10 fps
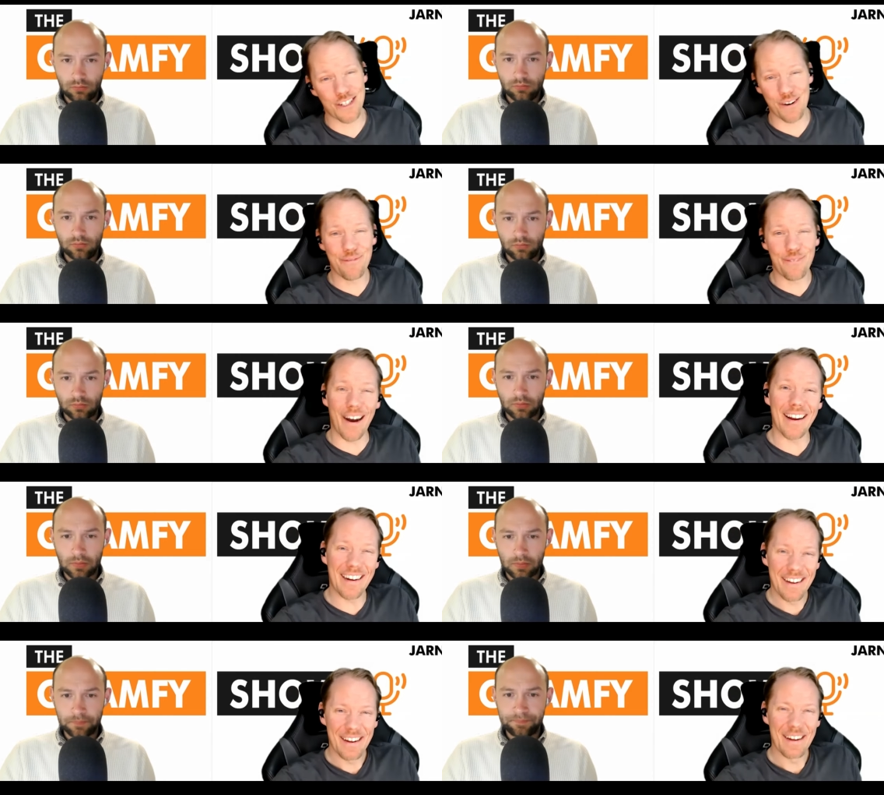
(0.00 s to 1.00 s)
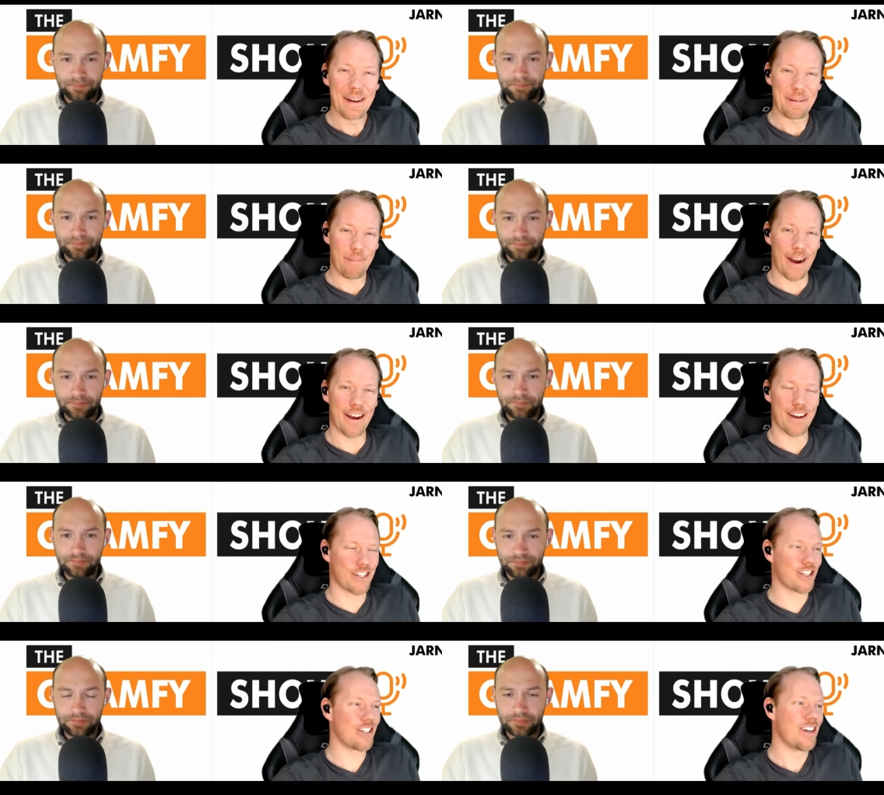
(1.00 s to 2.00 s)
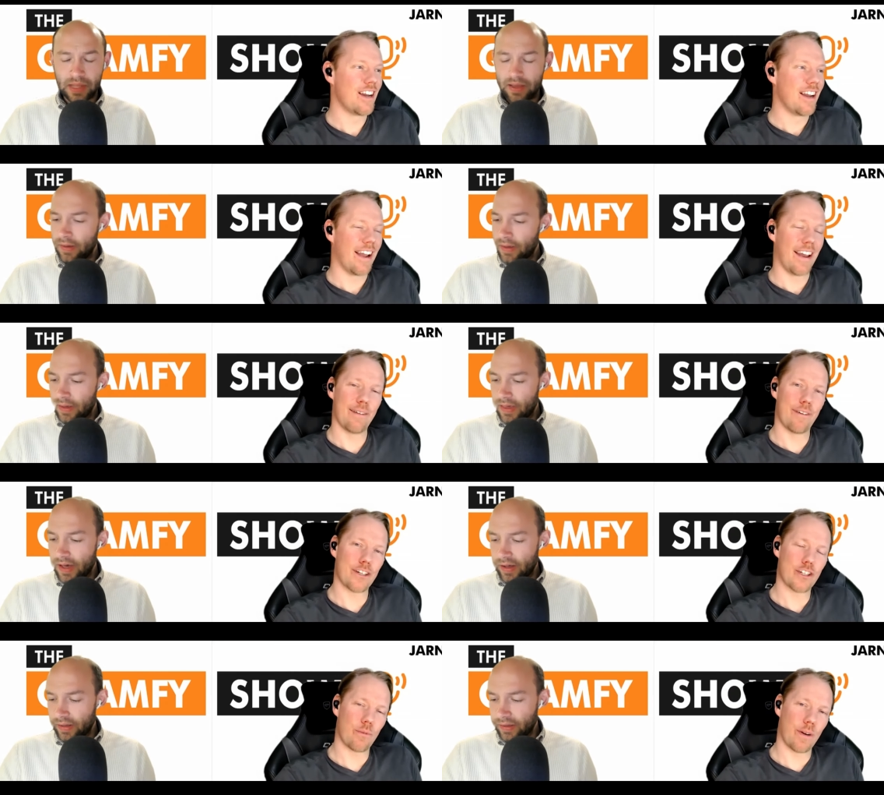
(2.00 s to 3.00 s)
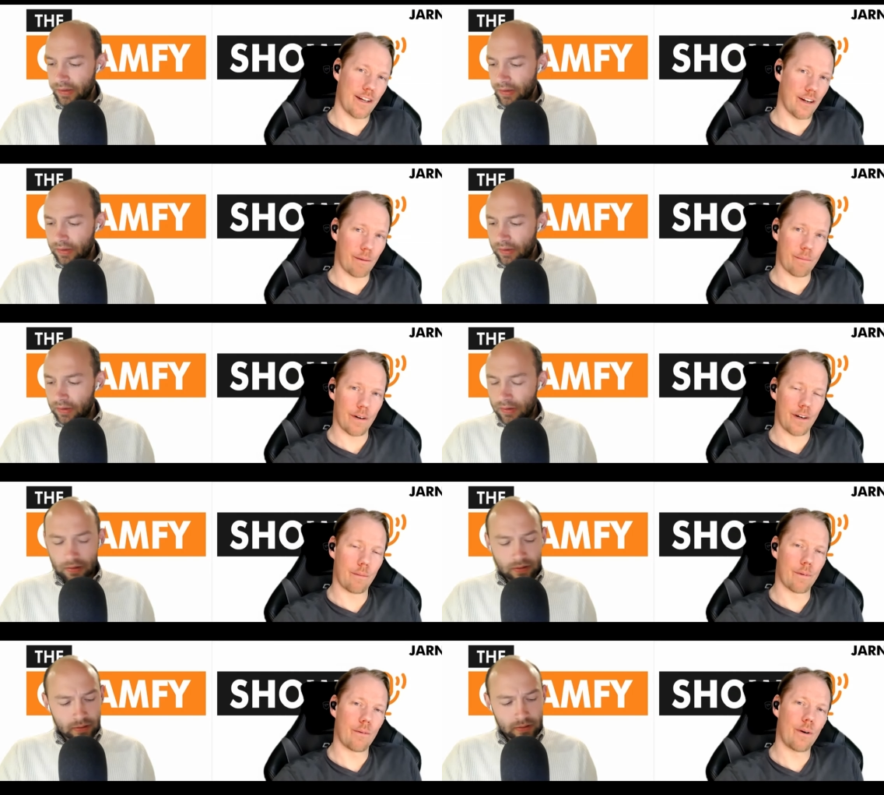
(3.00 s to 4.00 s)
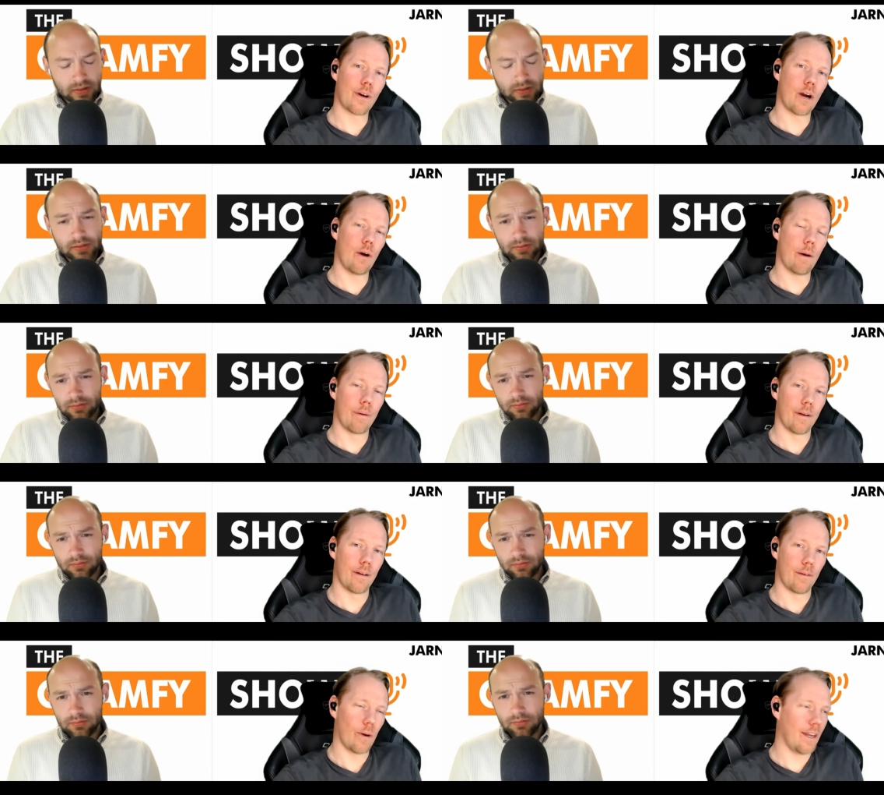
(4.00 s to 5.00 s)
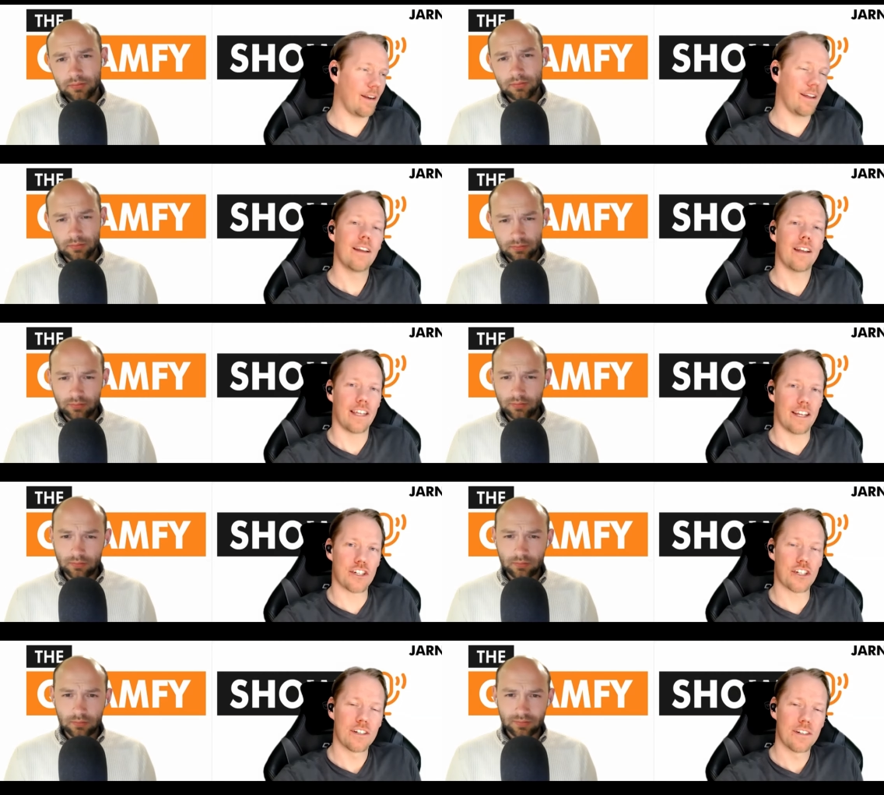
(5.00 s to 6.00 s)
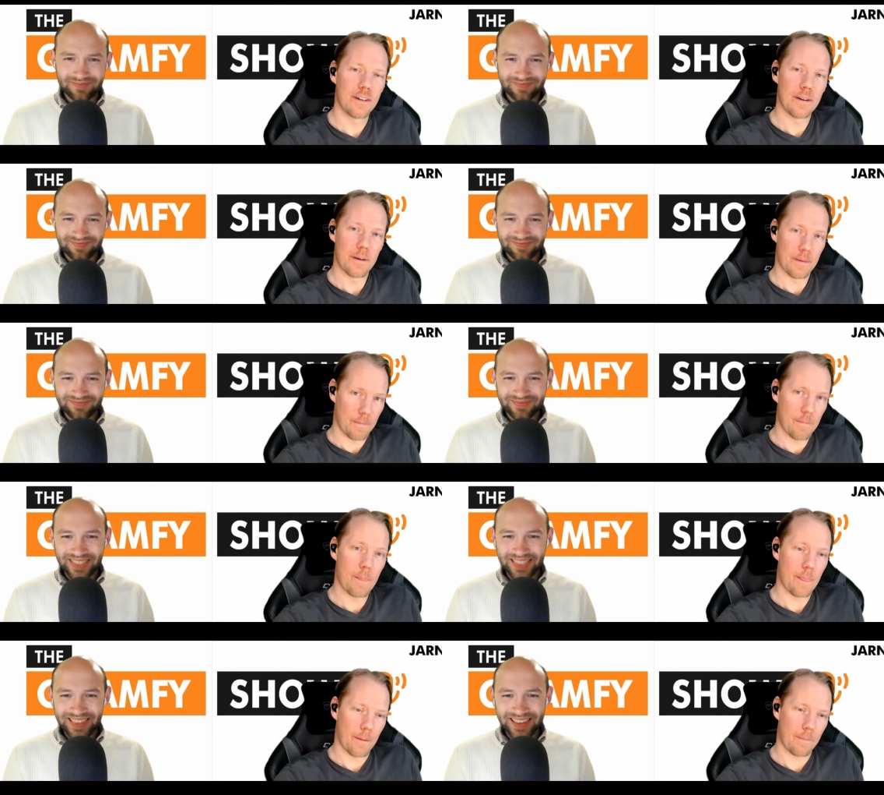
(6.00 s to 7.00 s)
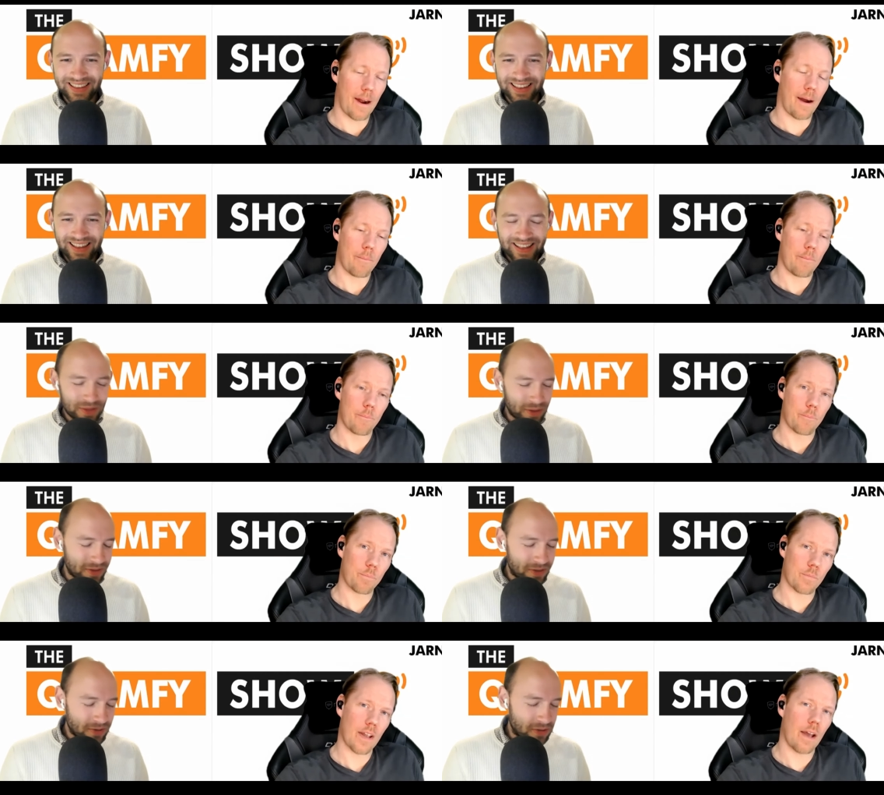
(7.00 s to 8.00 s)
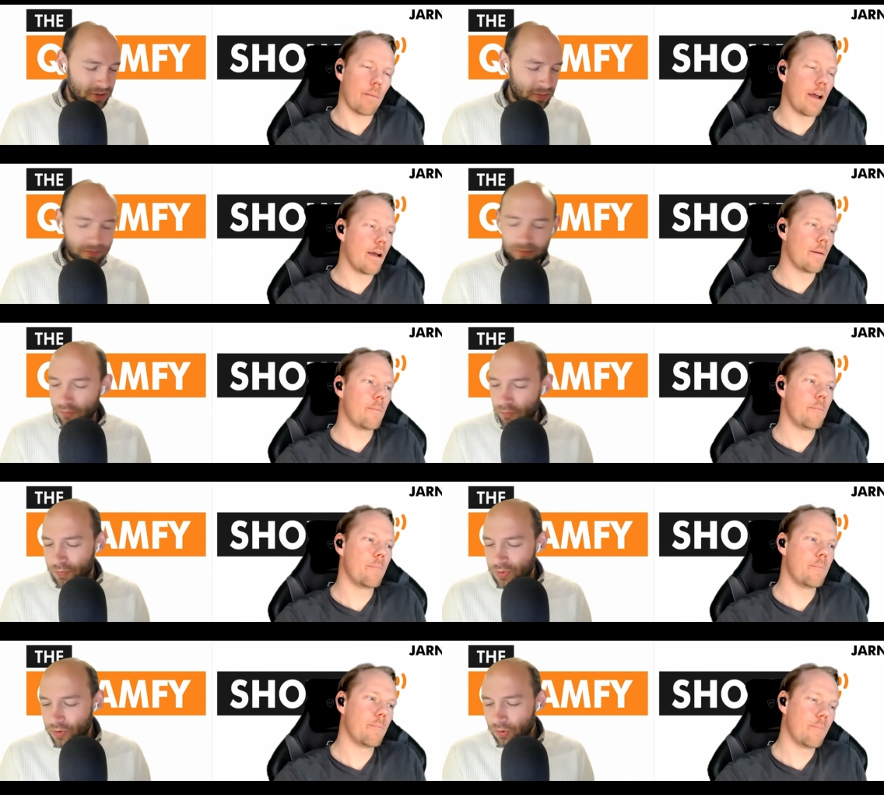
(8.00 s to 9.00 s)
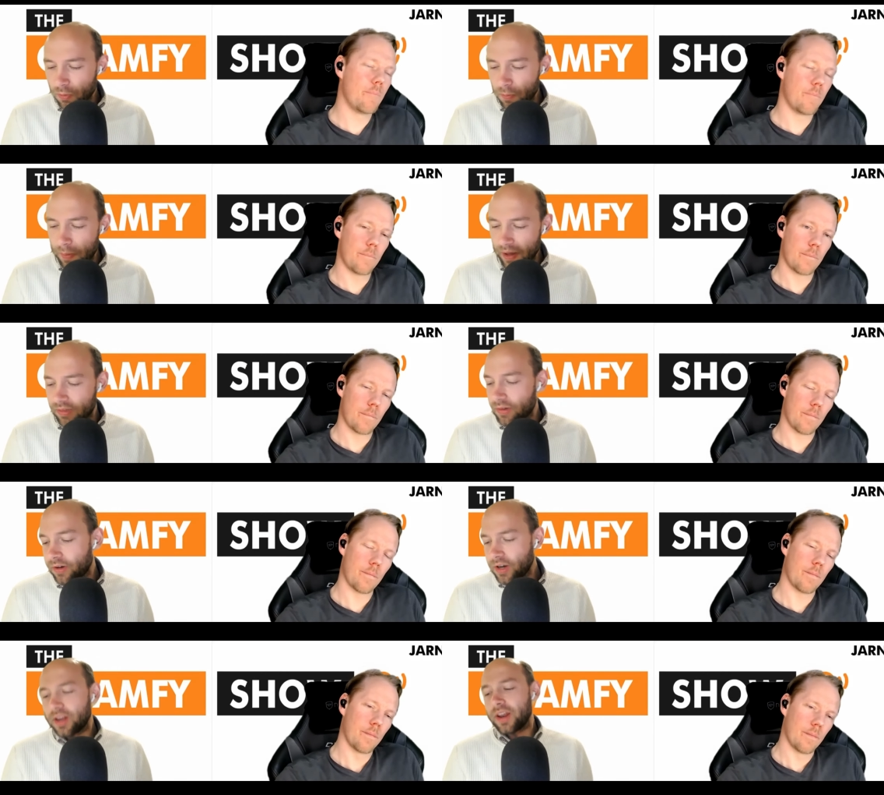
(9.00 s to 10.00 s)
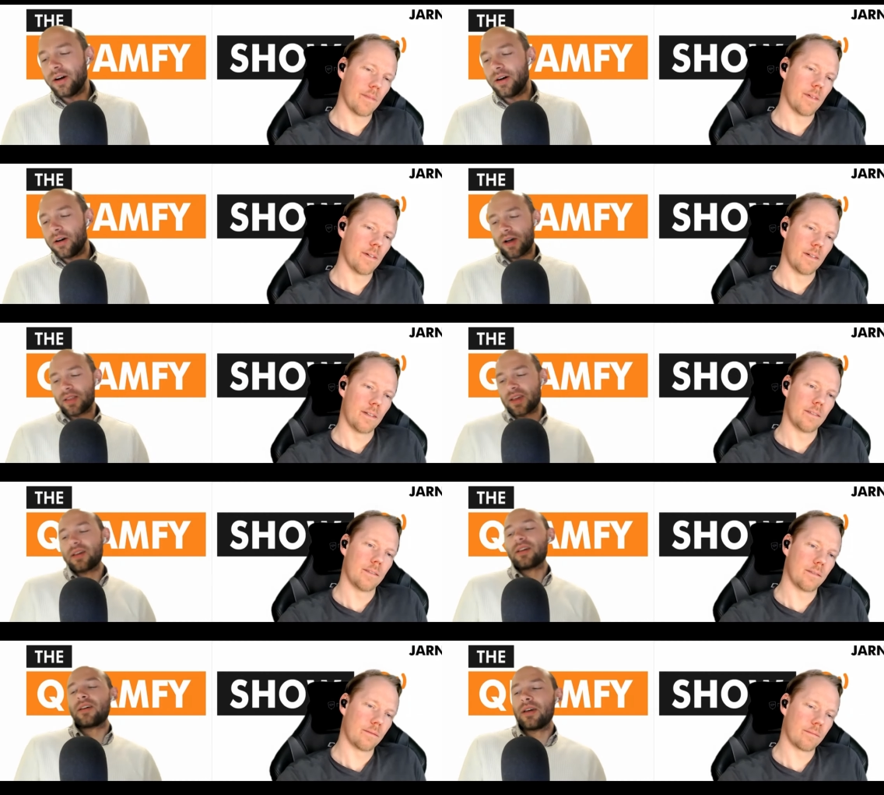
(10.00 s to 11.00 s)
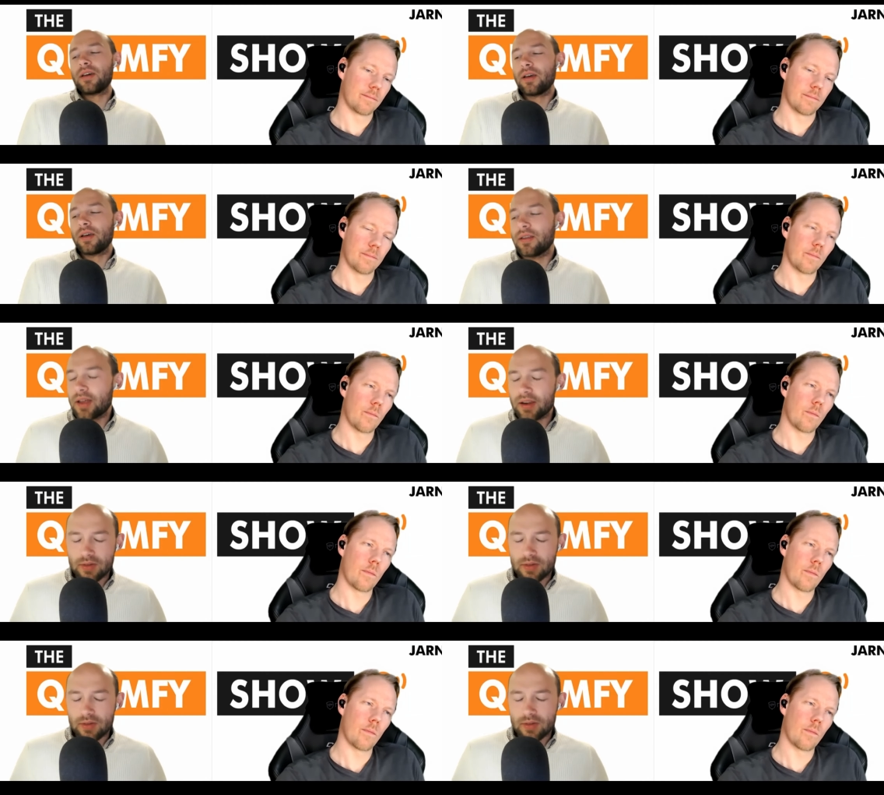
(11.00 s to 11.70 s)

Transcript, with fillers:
Speaker 1: also fine by us. And eventually, yeah. num- number will go up. When?
Speaker 2: Yes. Yeah. It's, it's the circle back to Galileo, I think that